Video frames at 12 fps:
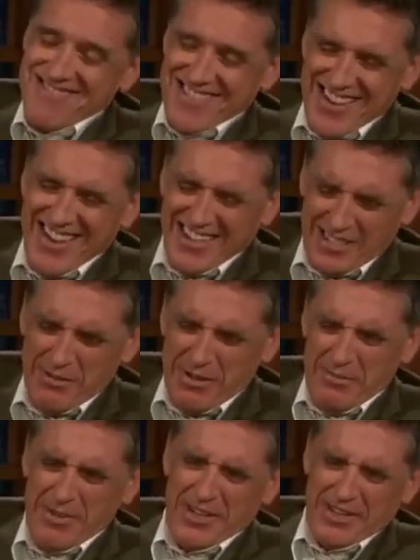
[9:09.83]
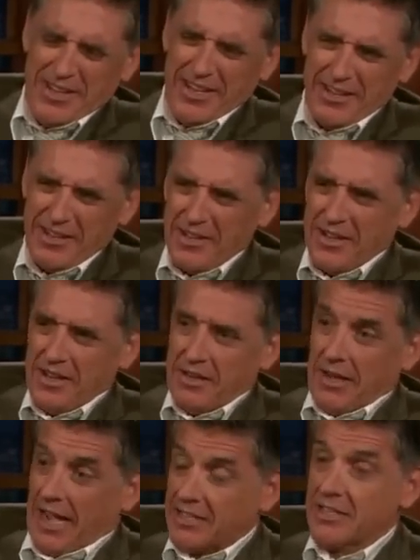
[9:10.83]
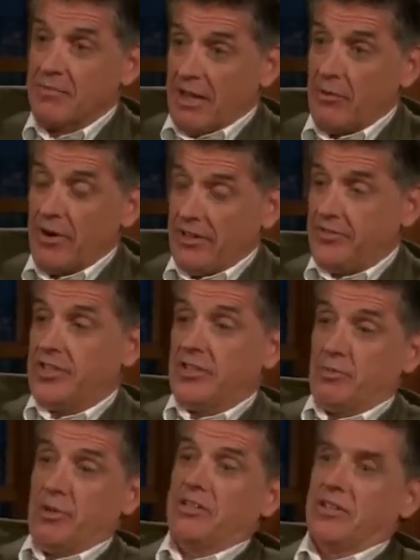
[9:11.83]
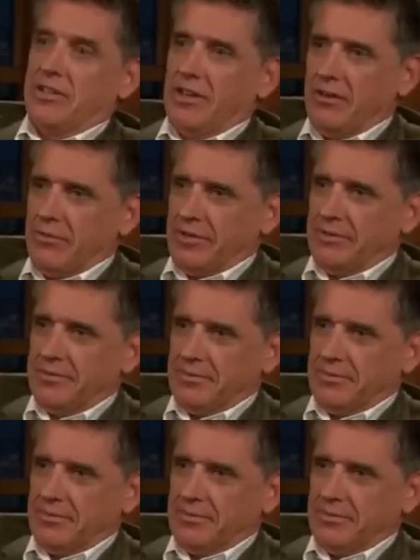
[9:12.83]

I see what you mean. Yeah. Actually, my wife's expecting another one.